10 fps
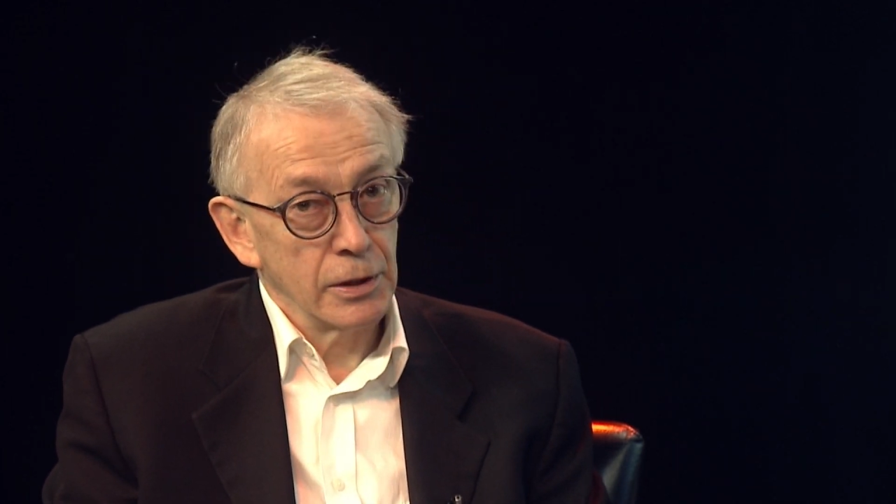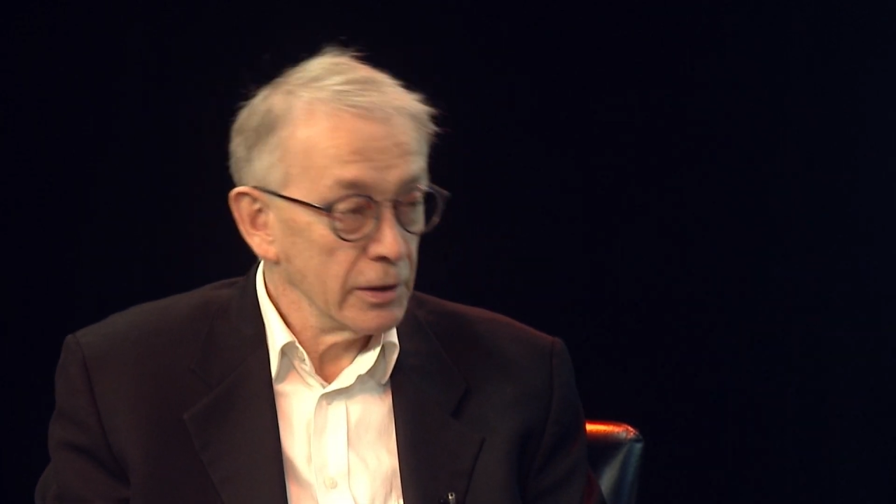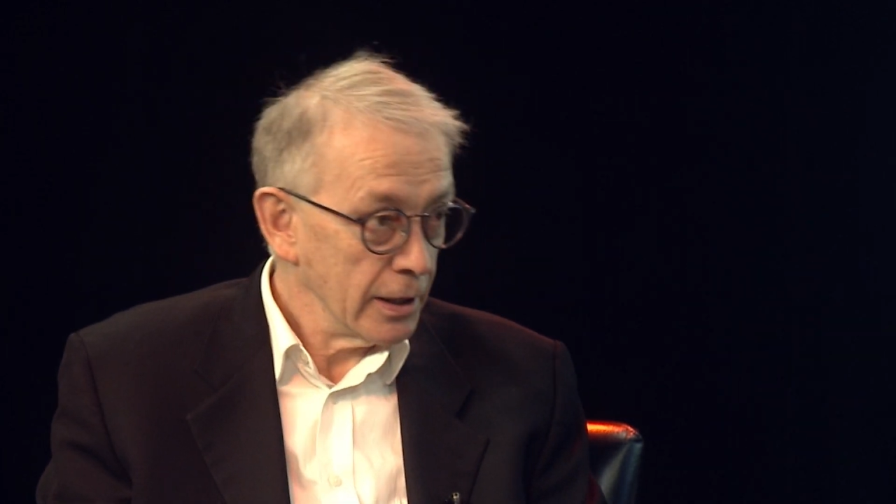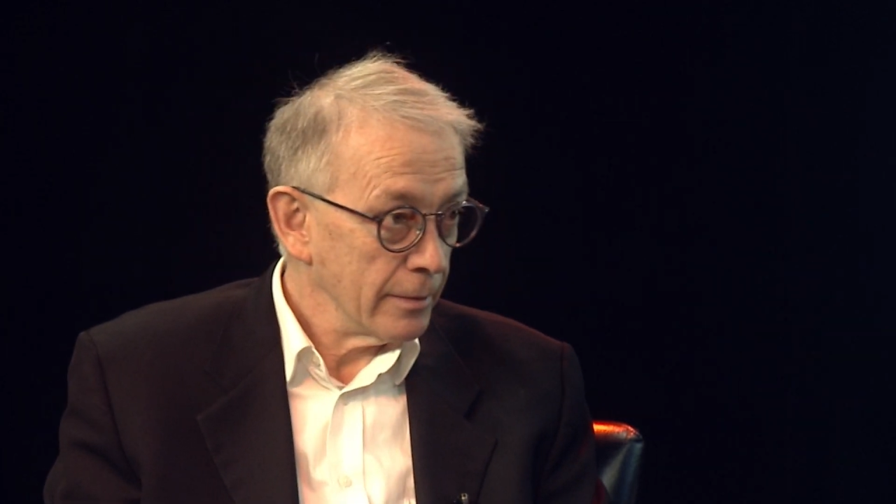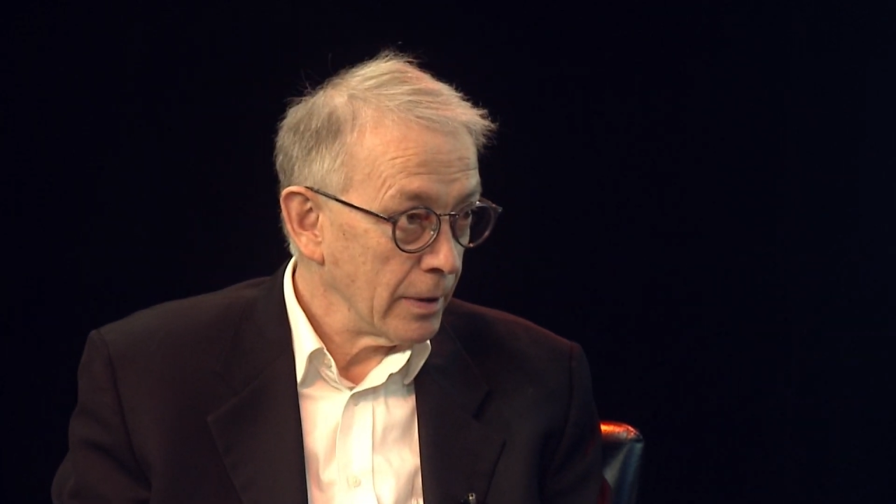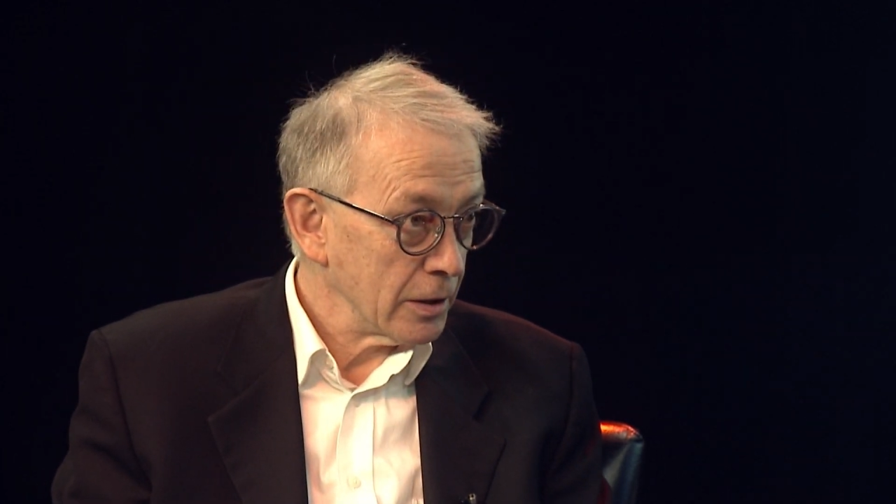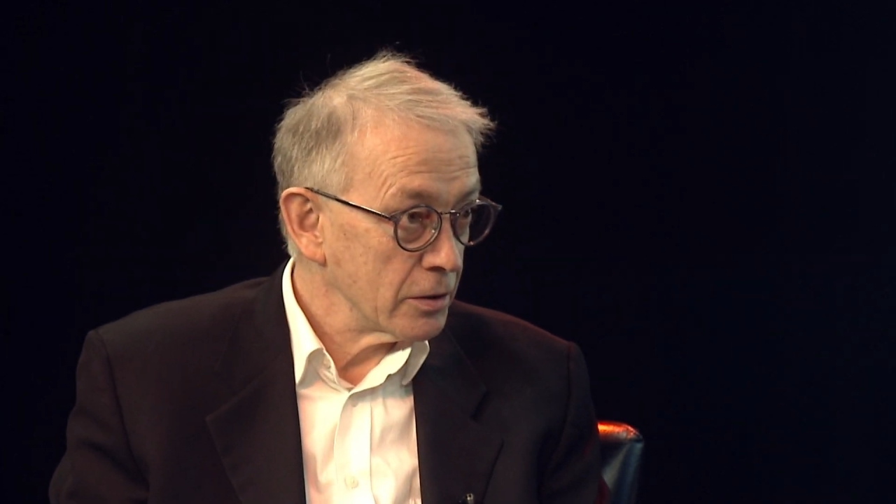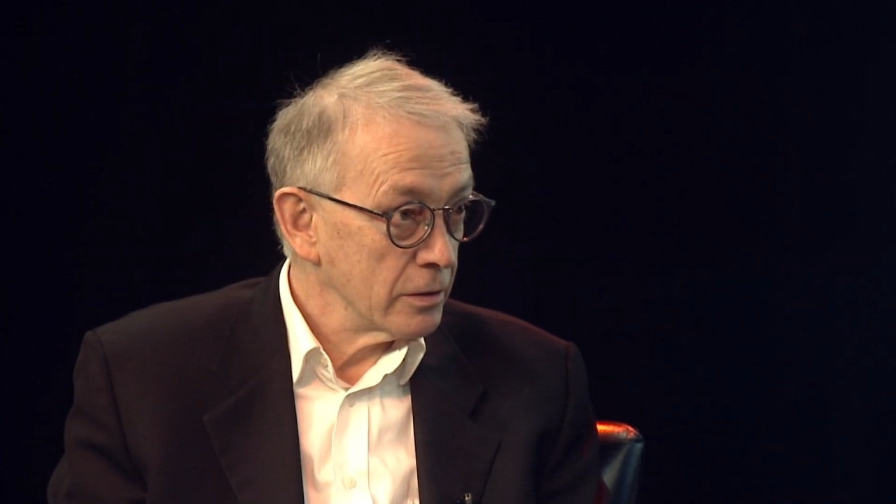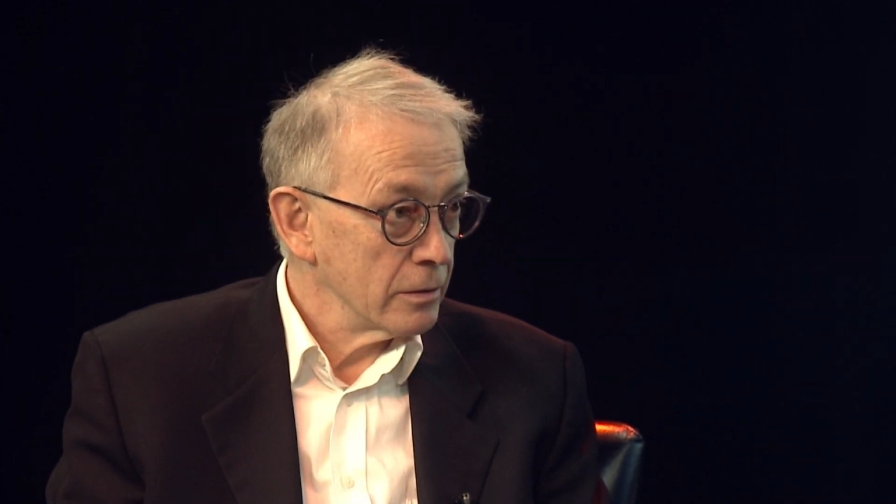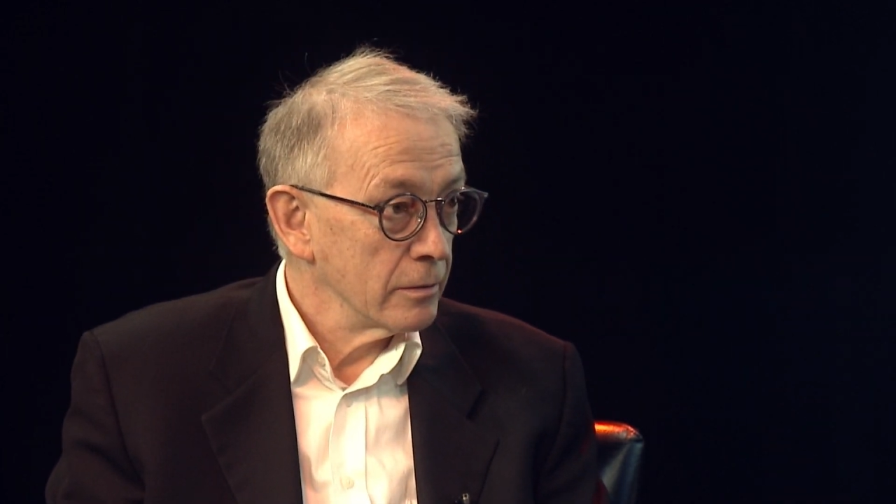didn't get
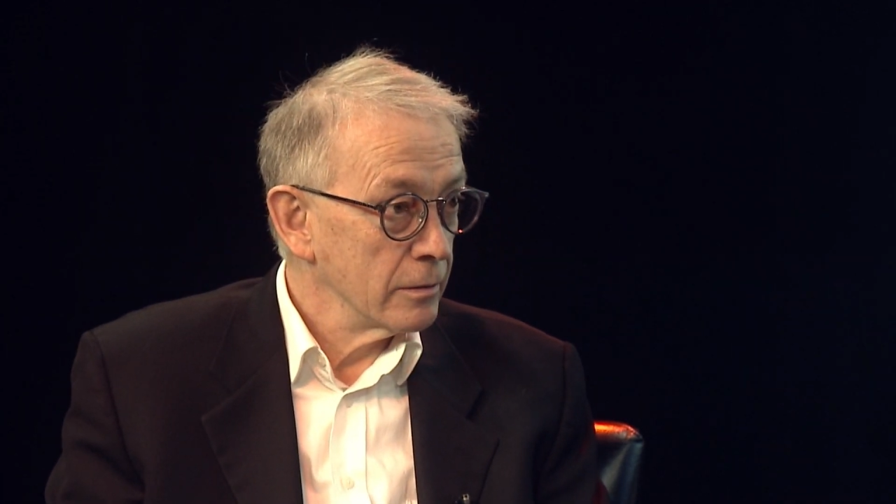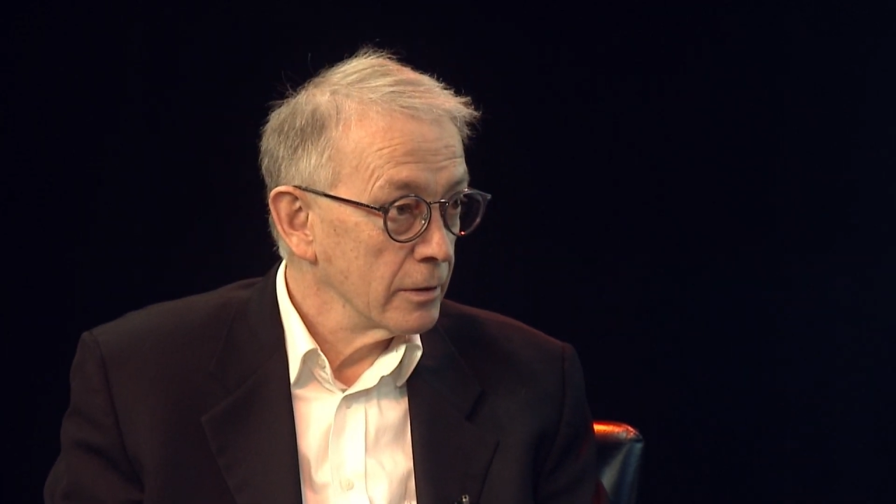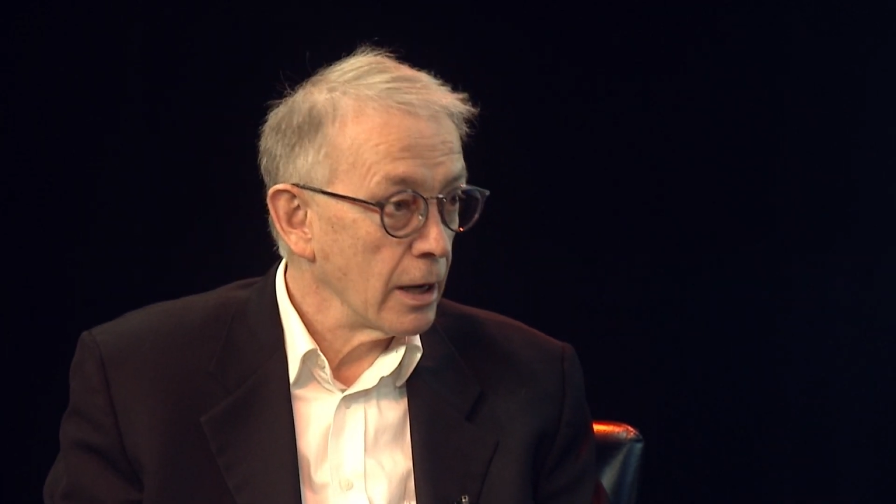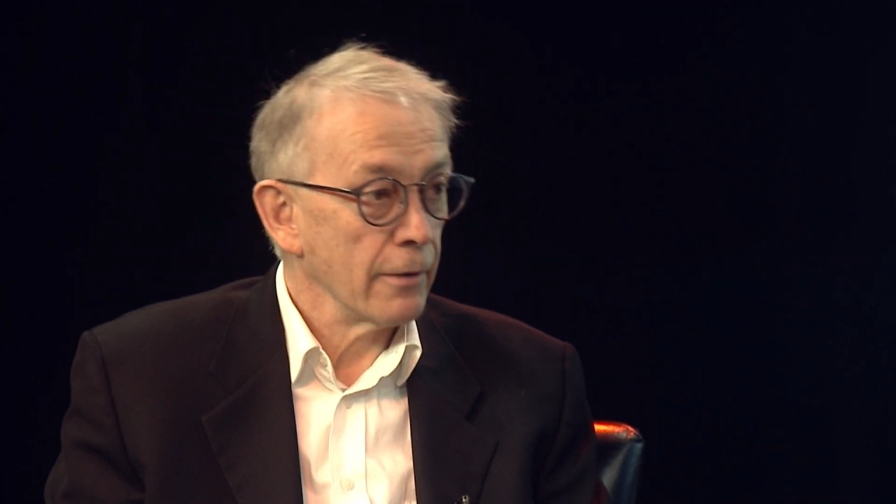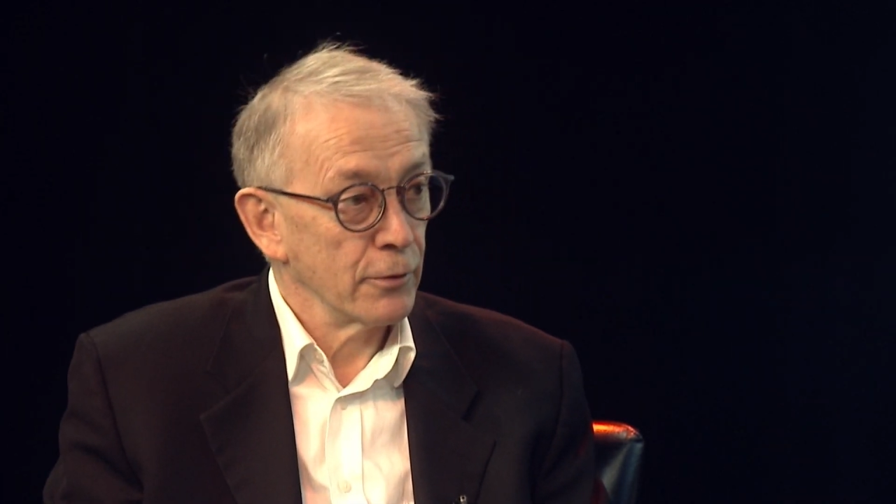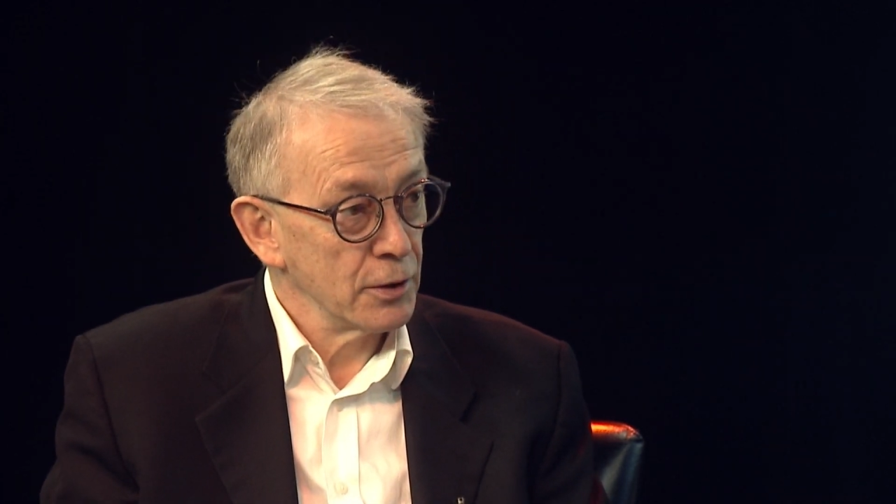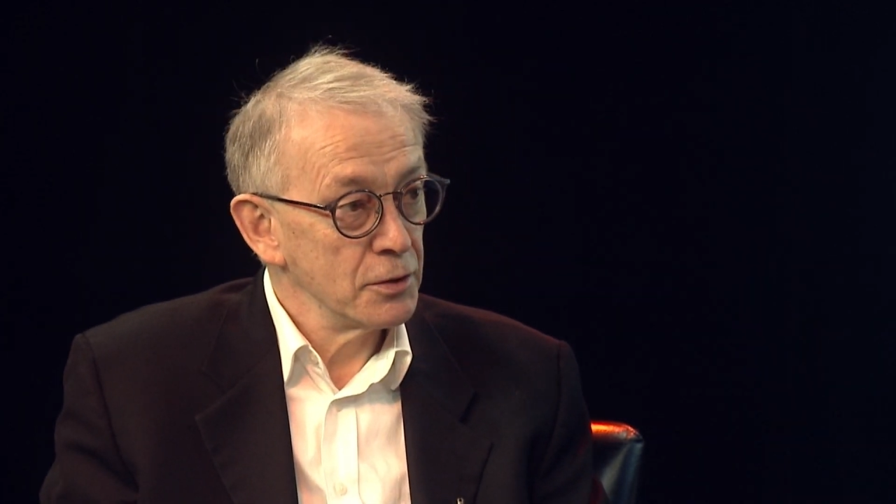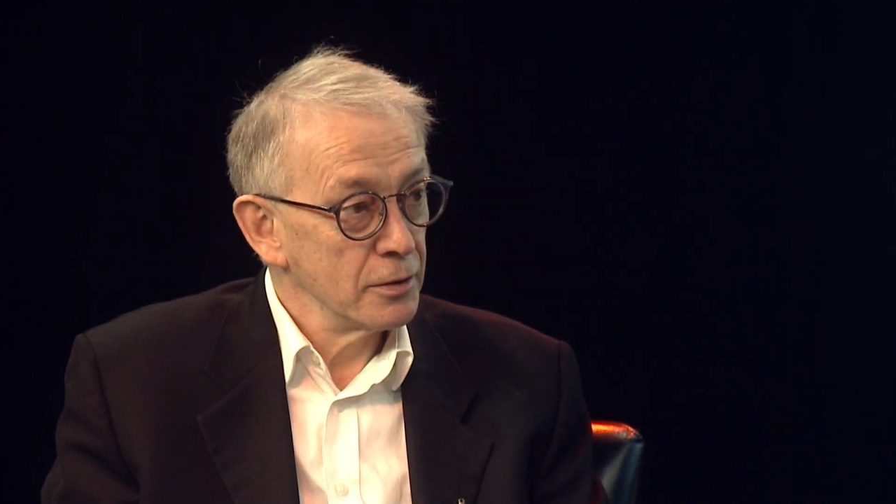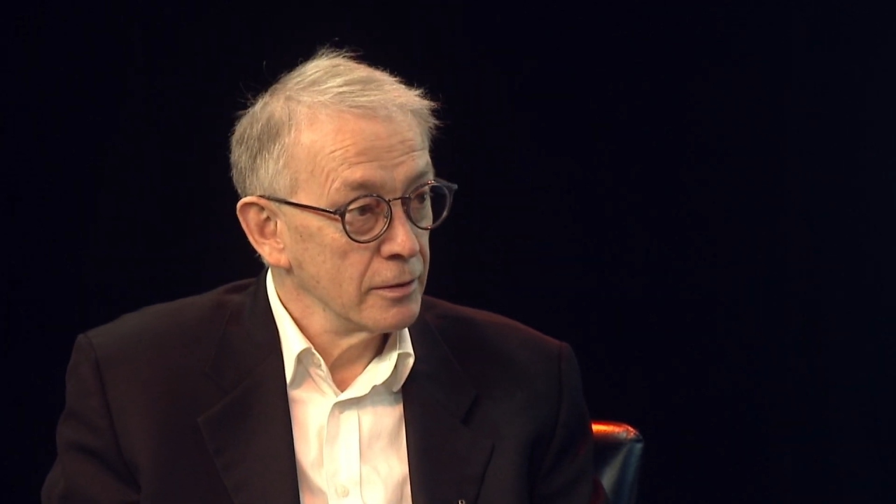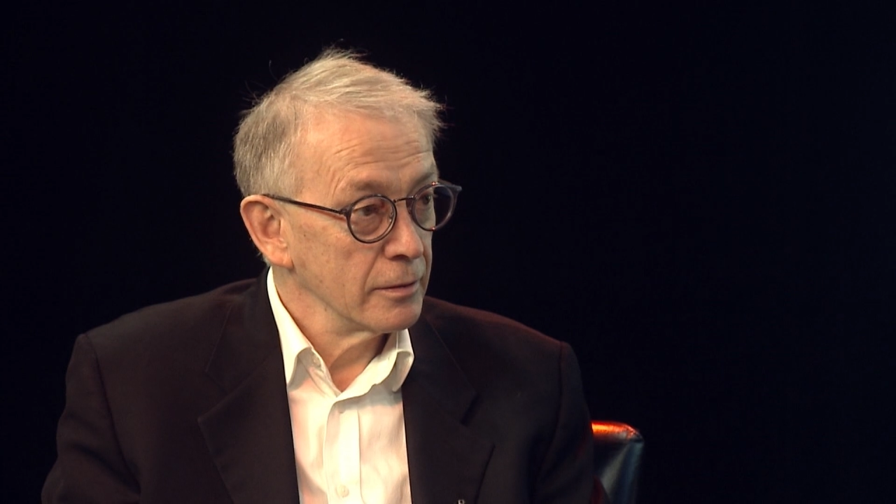much
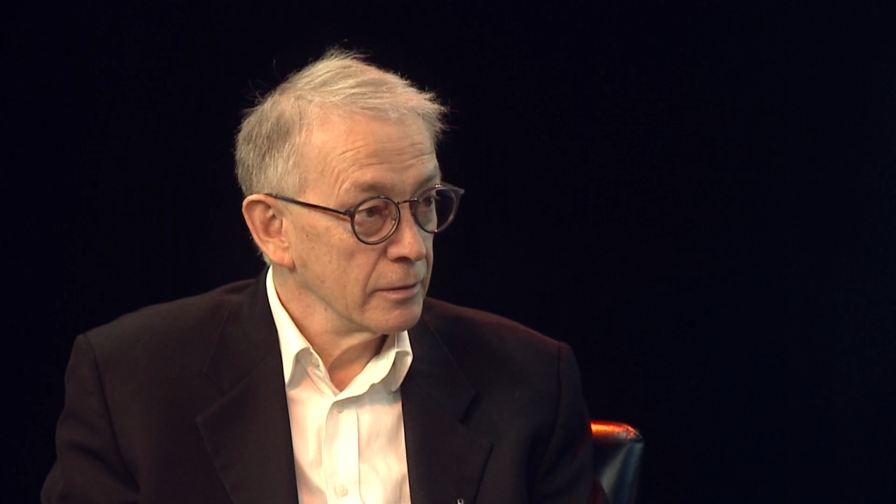coverage.